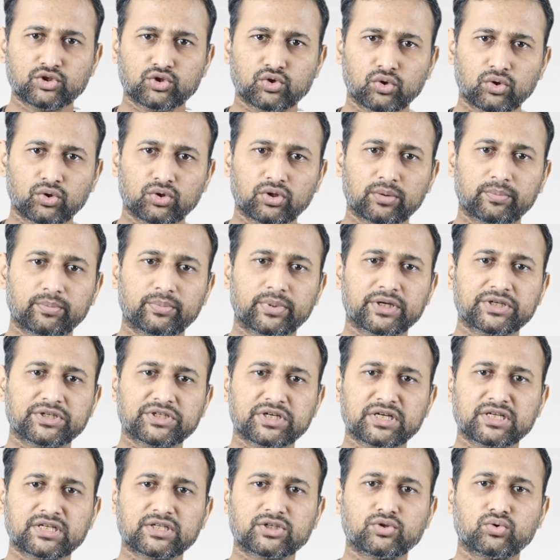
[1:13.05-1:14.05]
So the
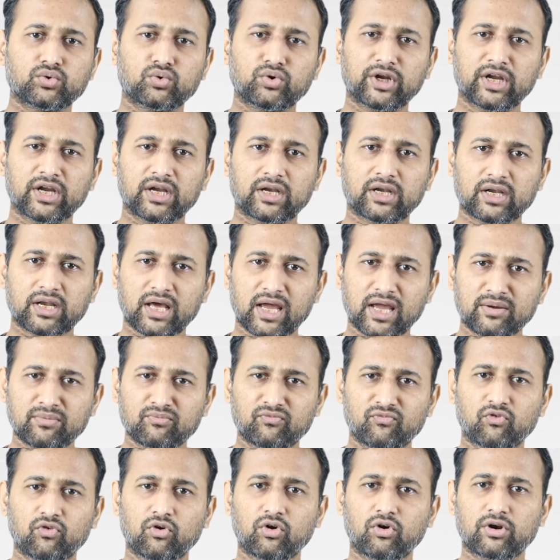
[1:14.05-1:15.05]
patients do need time
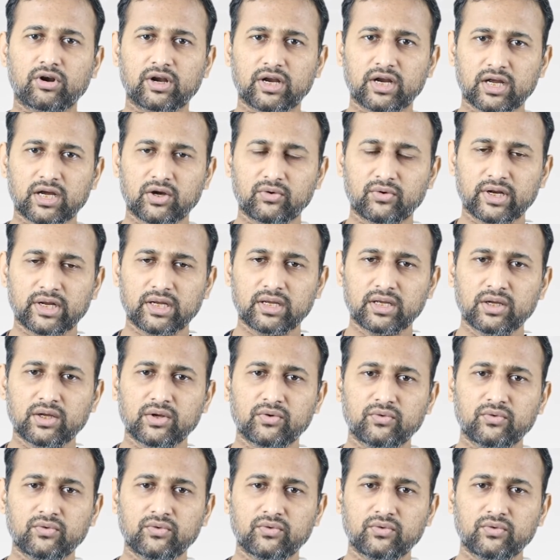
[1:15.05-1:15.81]
for recovery,